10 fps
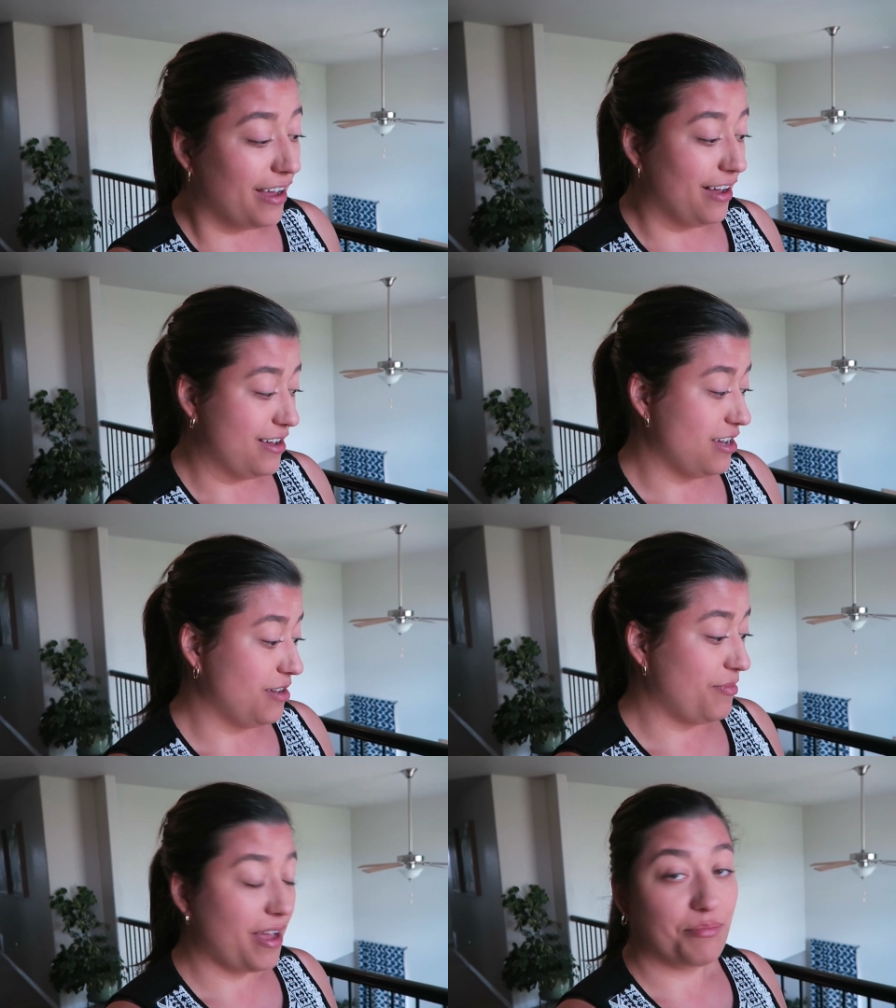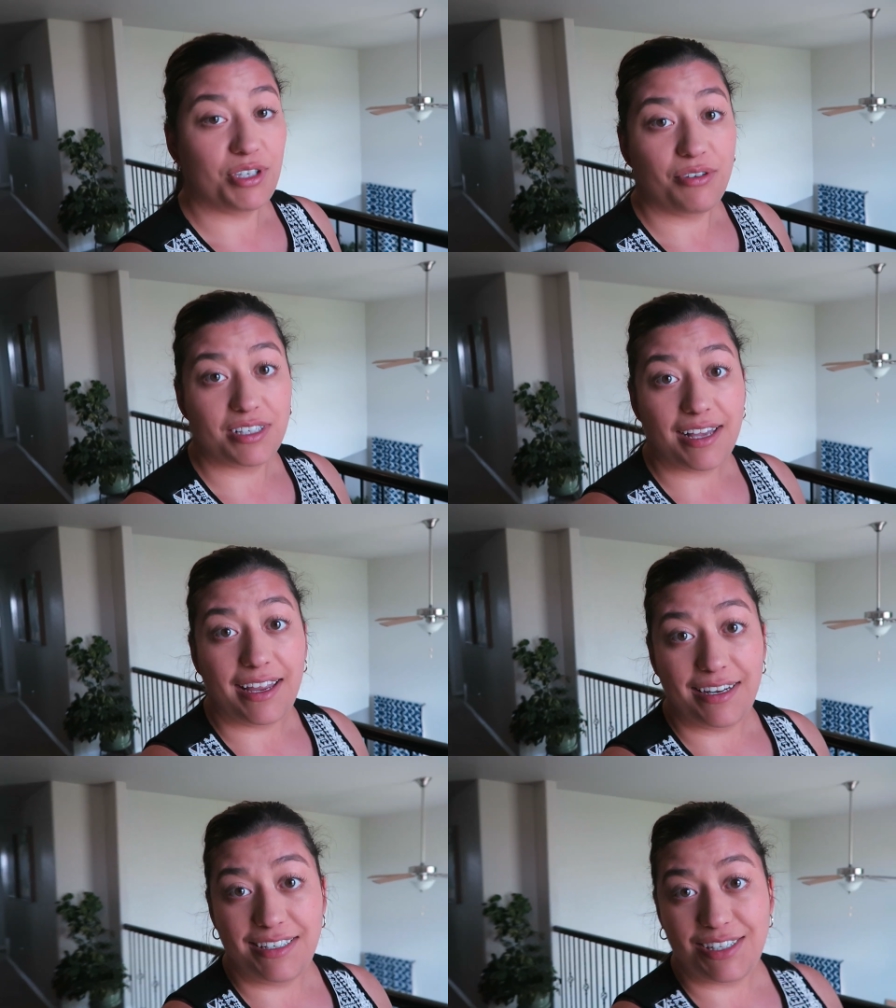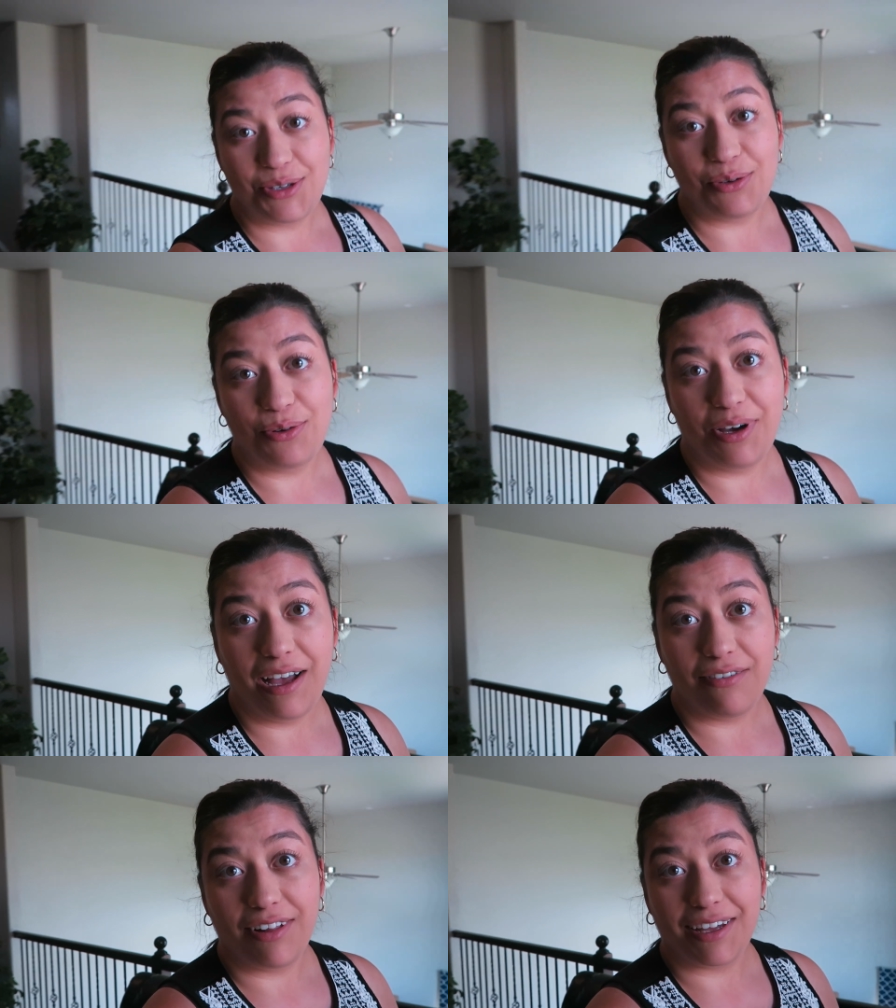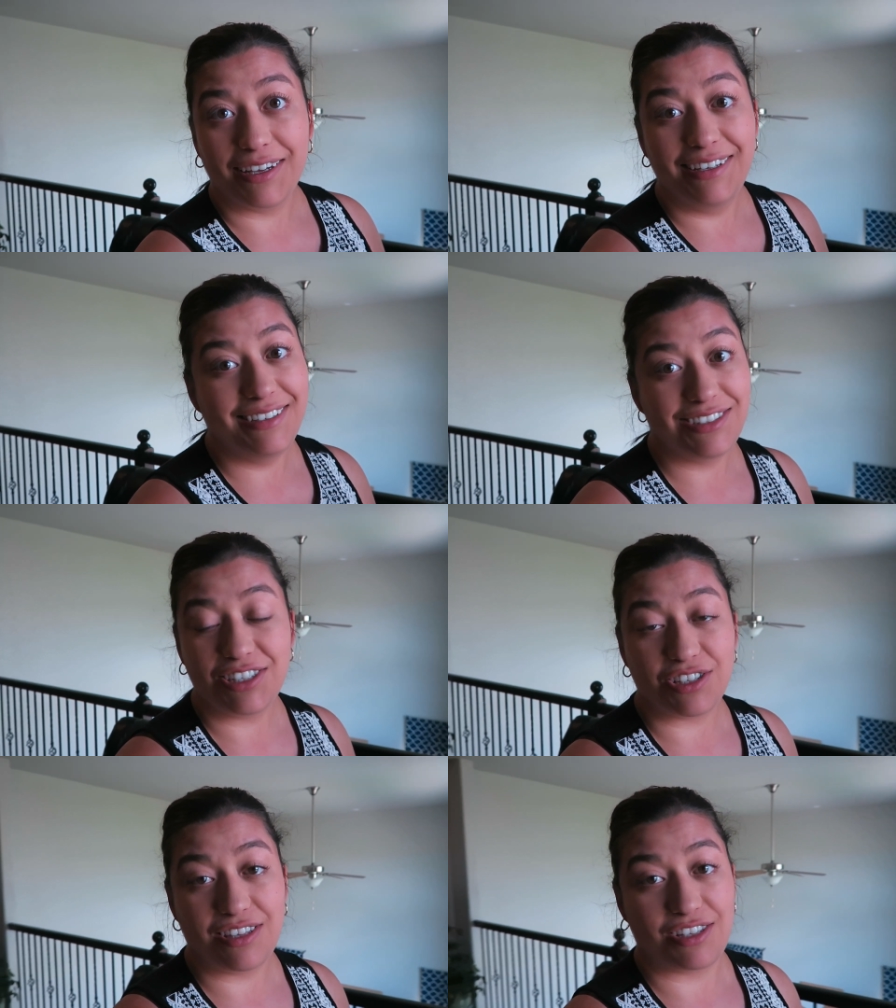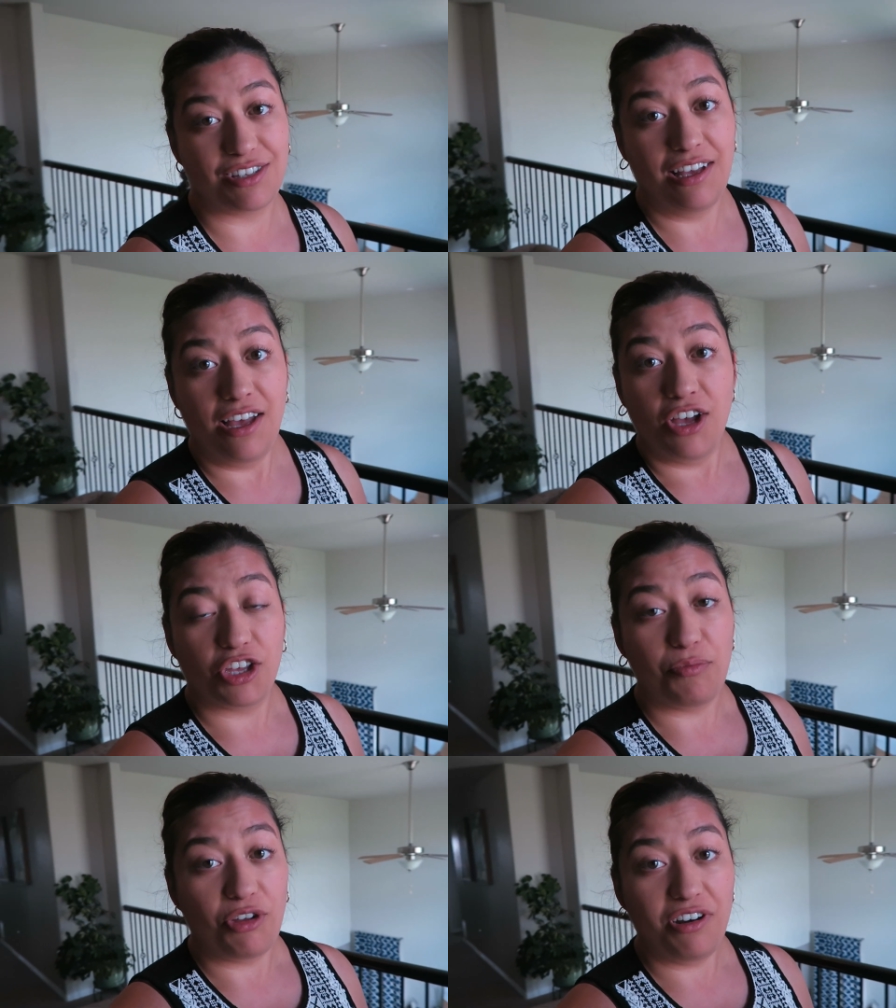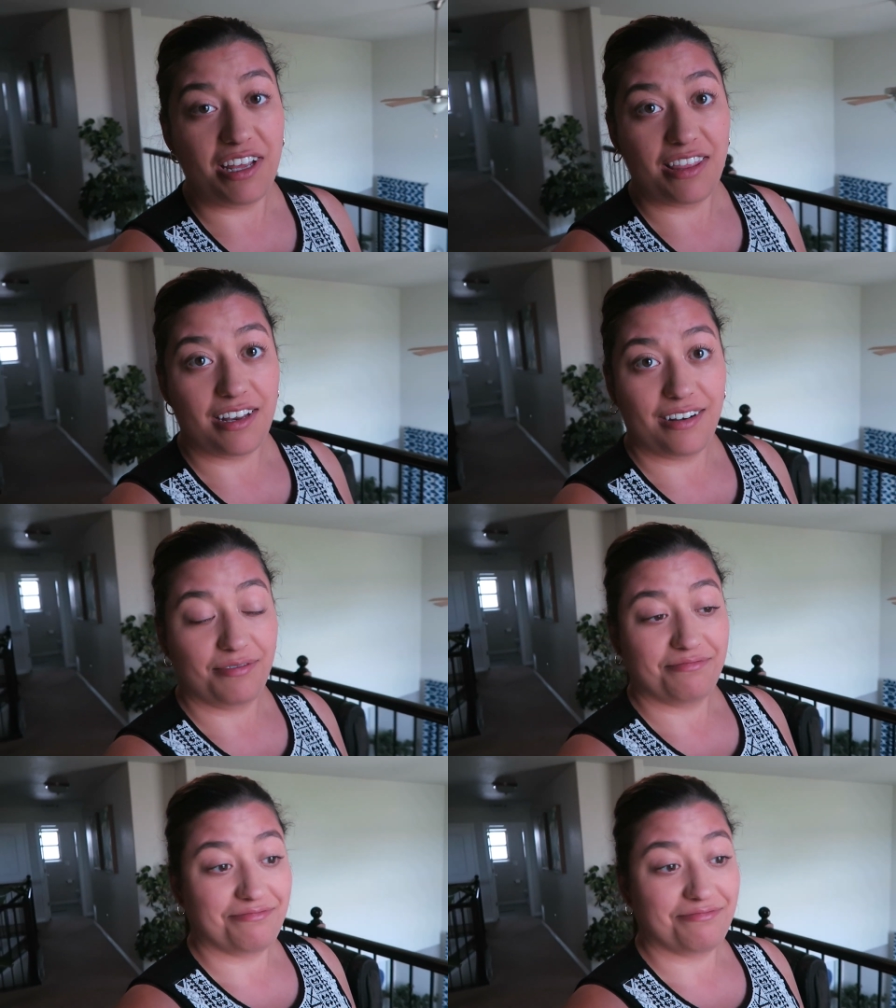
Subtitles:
I'm so excited to have like just this community that